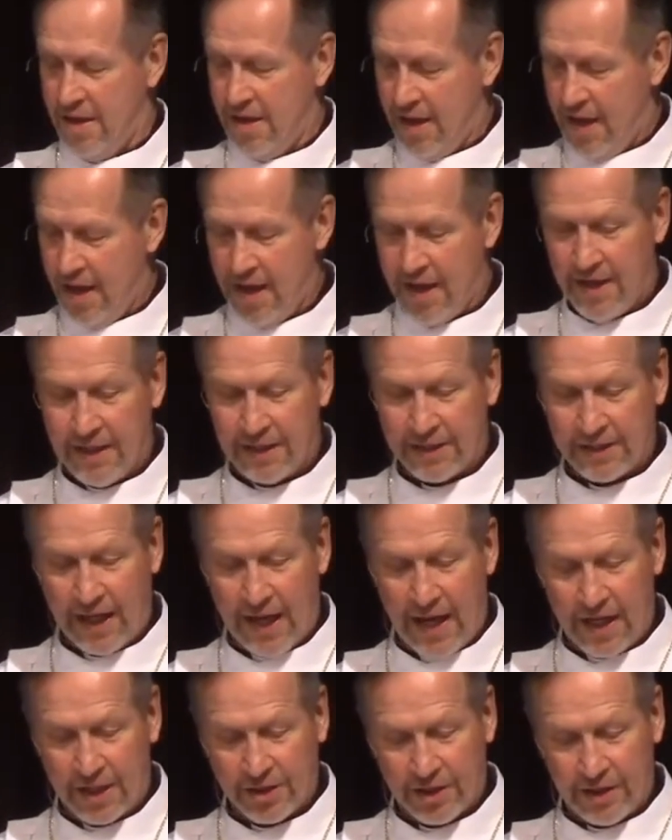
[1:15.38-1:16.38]
And it
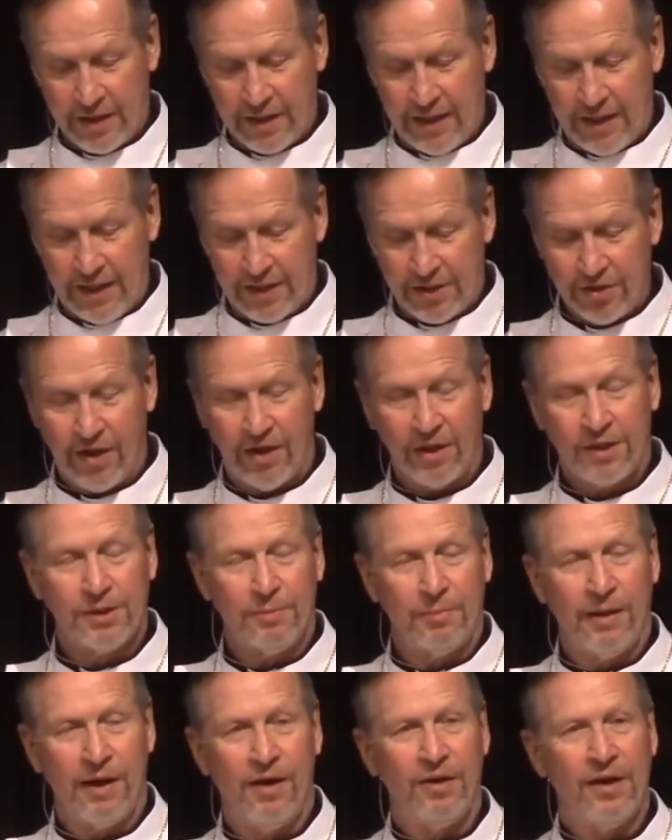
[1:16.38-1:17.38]
actually talks
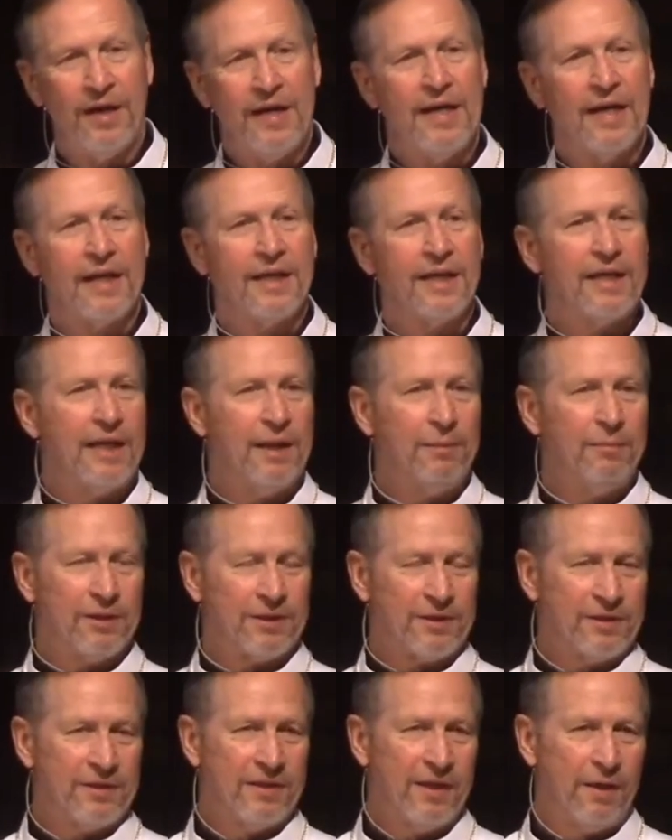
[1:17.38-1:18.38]
about
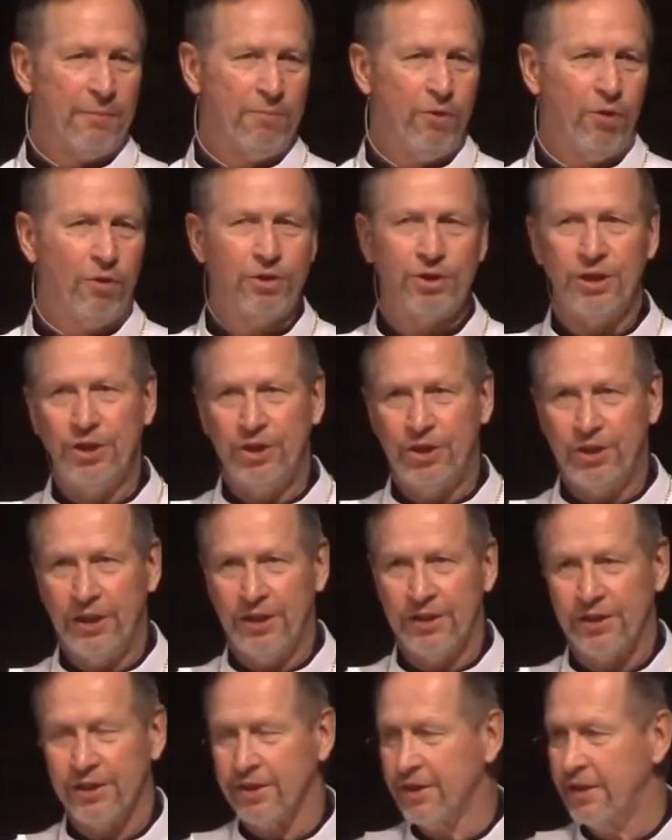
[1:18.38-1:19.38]
Nicodemus approaching
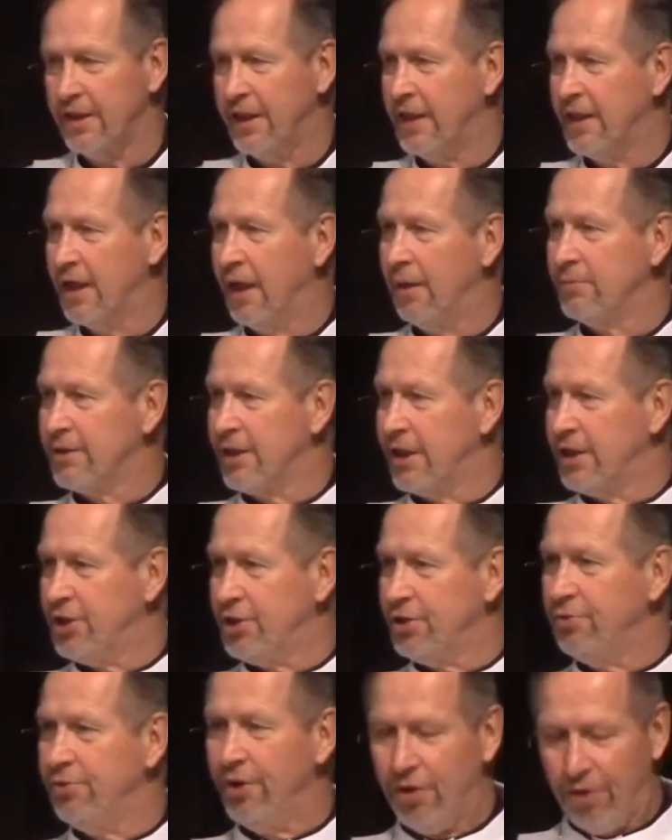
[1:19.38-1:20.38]
Jesus. And he comes, as
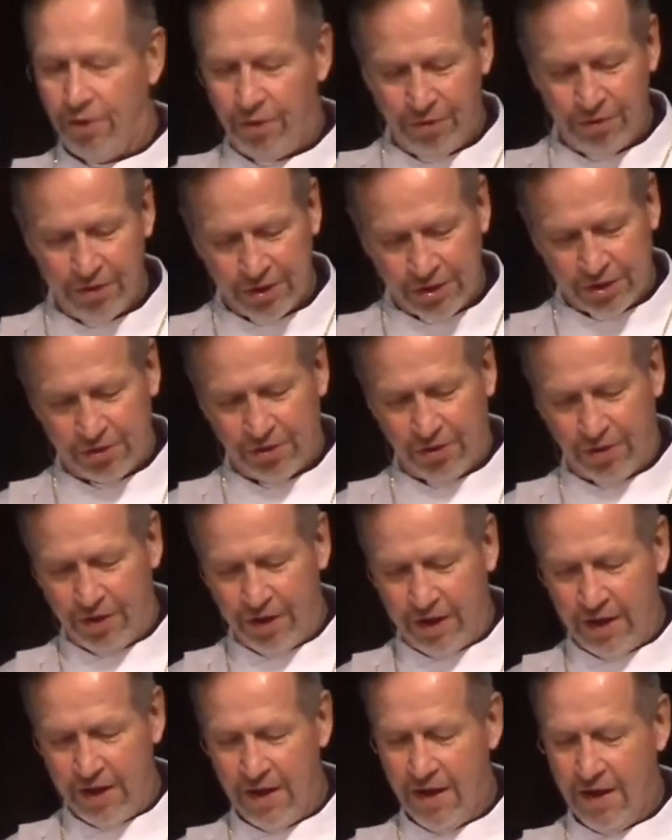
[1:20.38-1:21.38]
you know the
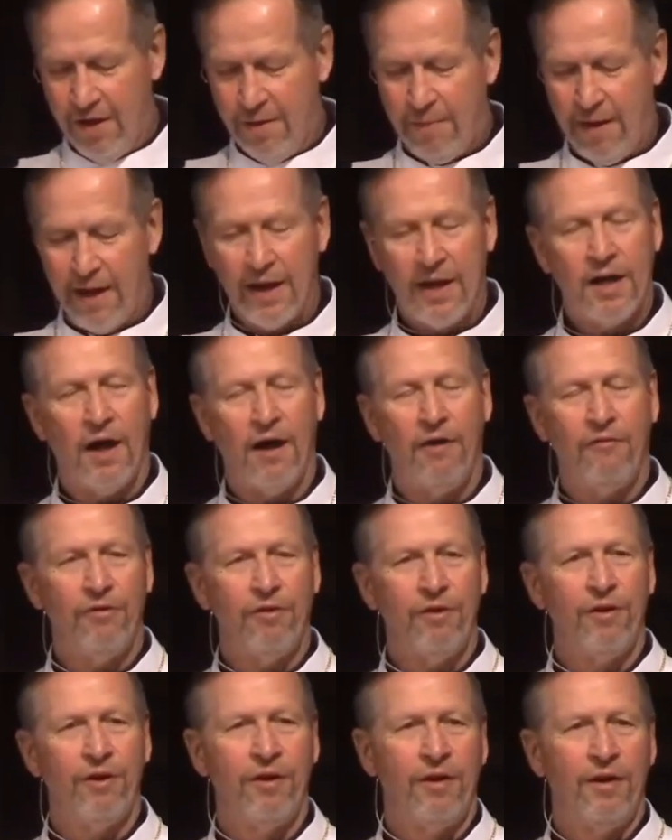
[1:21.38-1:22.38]
story, by
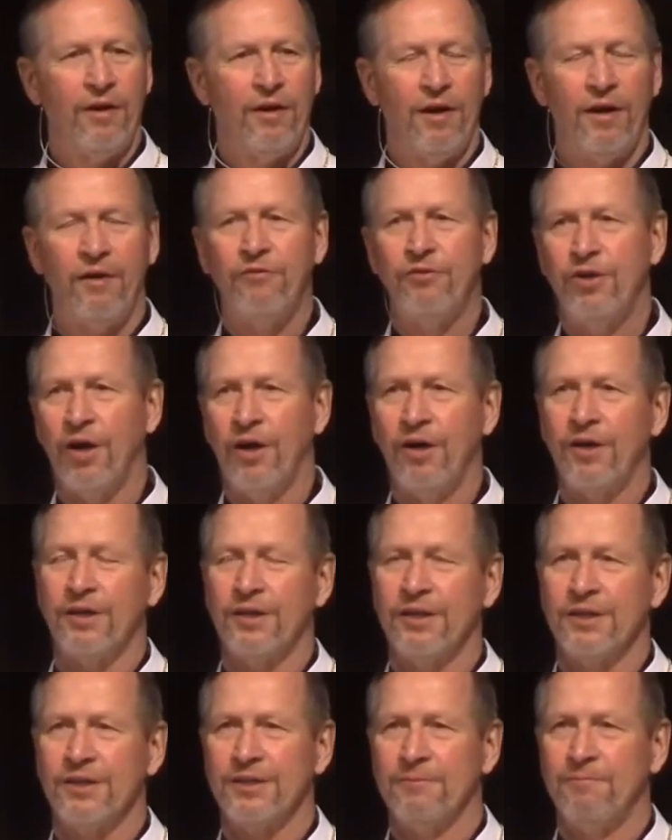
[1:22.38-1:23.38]
cover of
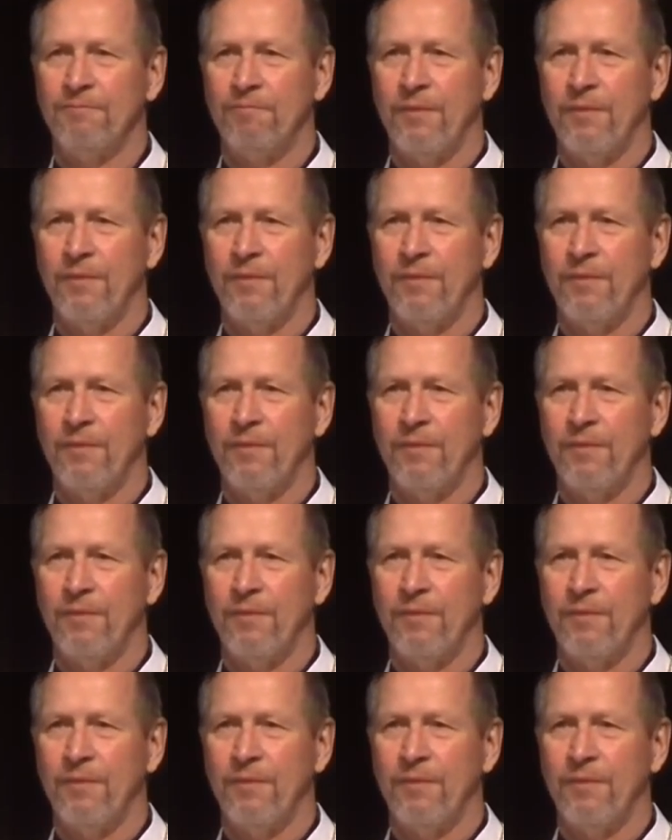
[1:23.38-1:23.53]
darkness.